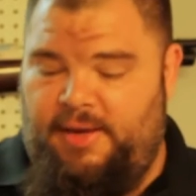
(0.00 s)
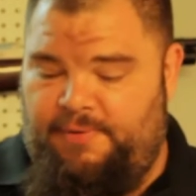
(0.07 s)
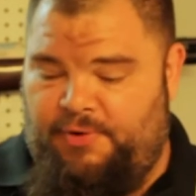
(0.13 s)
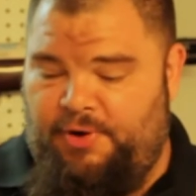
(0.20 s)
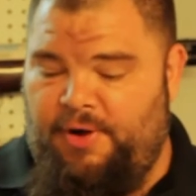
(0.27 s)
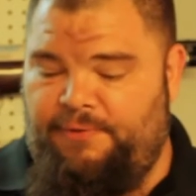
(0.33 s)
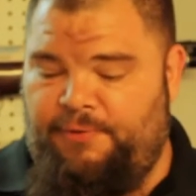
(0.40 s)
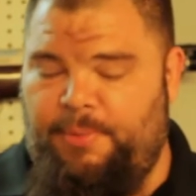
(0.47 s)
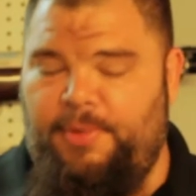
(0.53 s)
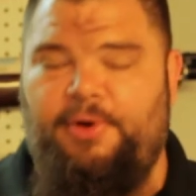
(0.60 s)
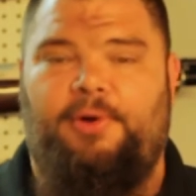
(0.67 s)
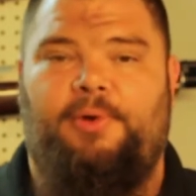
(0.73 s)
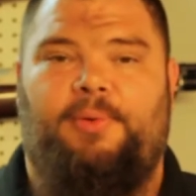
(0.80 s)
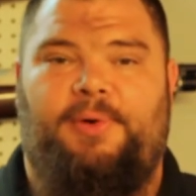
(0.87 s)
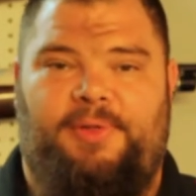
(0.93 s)
If you're not
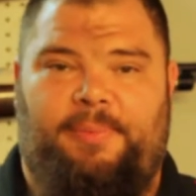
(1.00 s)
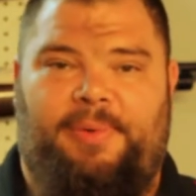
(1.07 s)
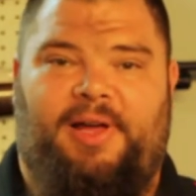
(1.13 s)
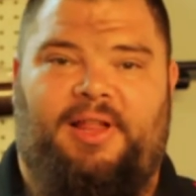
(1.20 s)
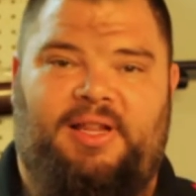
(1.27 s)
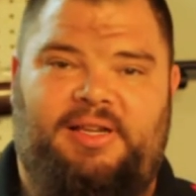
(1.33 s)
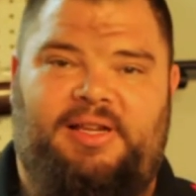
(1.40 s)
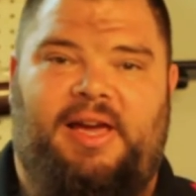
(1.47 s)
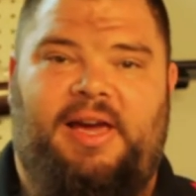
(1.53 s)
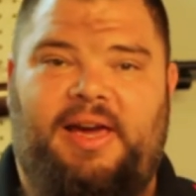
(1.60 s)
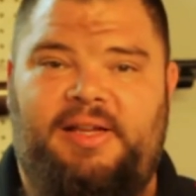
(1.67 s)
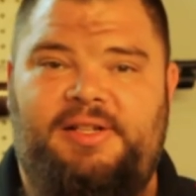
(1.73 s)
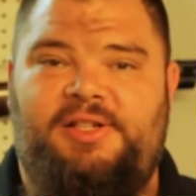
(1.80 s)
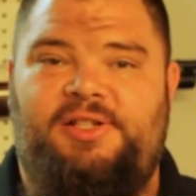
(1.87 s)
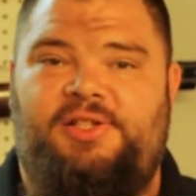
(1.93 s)
familiar with the
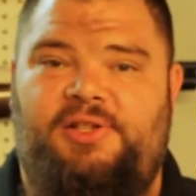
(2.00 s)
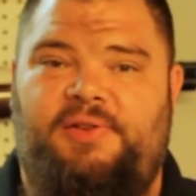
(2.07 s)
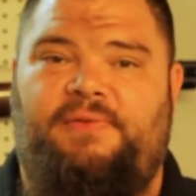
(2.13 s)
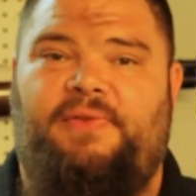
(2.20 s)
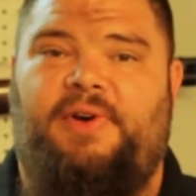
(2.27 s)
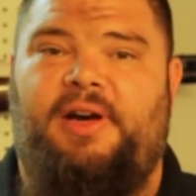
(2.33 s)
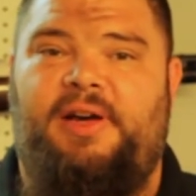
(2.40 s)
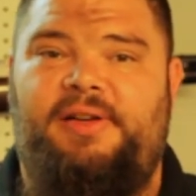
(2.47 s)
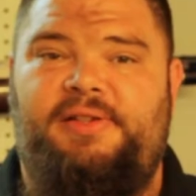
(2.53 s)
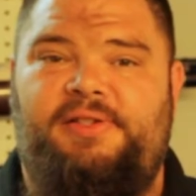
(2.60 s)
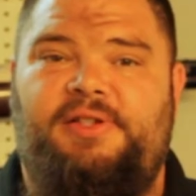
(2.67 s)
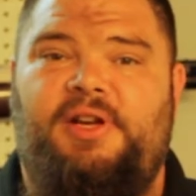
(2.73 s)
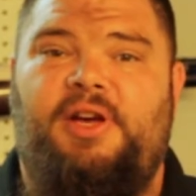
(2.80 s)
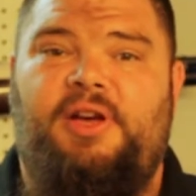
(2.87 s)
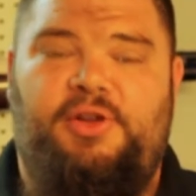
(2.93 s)
PelletgageR, it's a
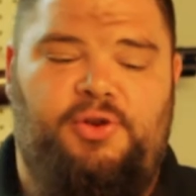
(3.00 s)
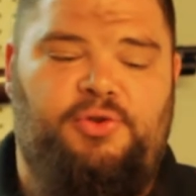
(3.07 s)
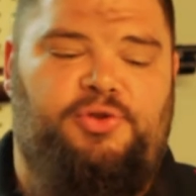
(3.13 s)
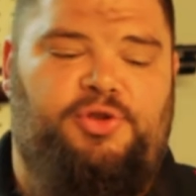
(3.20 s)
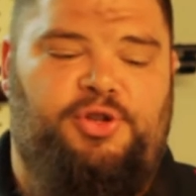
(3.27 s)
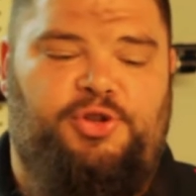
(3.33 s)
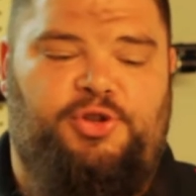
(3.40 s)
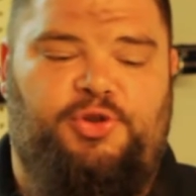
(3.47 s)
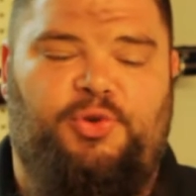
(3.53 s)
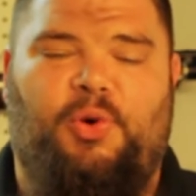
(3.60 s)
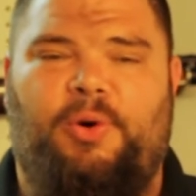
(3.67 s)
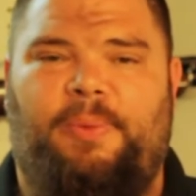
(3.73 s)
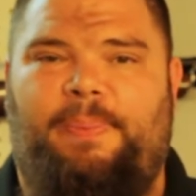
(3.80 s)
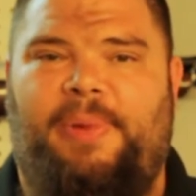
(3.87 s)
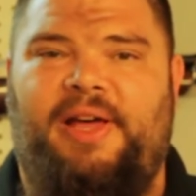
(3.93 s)
device used to
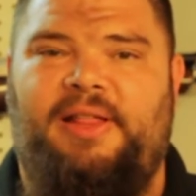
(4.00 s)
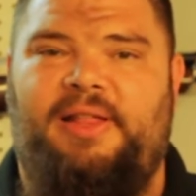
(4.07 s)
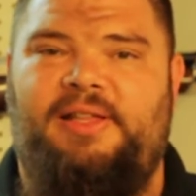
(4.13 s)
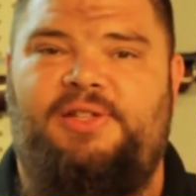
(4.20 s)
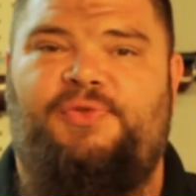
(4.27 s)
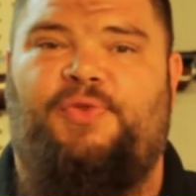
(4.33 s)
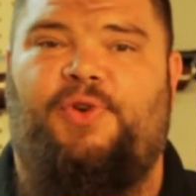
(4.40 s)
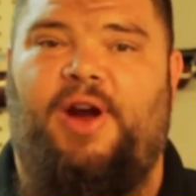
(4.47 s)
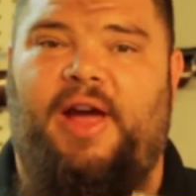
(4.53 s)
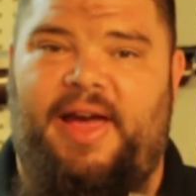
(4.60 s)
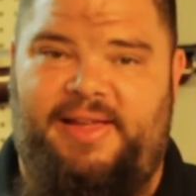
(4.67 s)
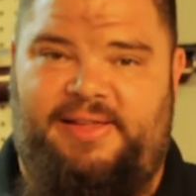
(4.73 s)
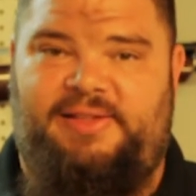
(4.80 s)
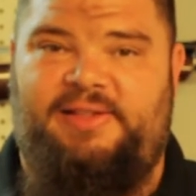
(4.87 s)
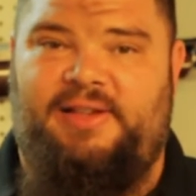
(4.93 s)
sort pellets for
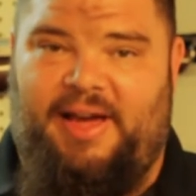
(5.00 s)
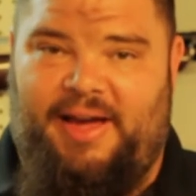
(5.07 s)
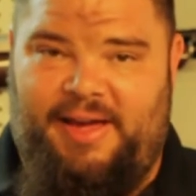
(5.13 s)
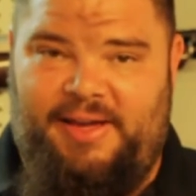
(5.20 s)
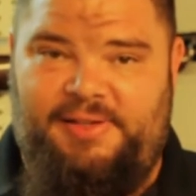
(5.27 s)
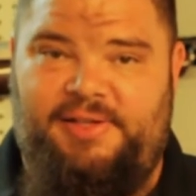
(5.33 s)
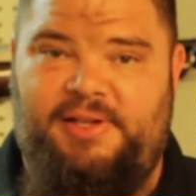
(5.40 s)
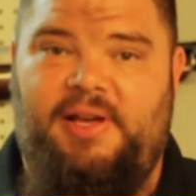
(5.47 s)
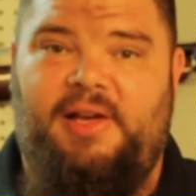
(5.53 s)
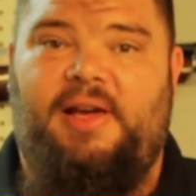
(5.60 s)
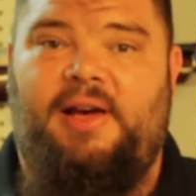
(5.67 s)
head size.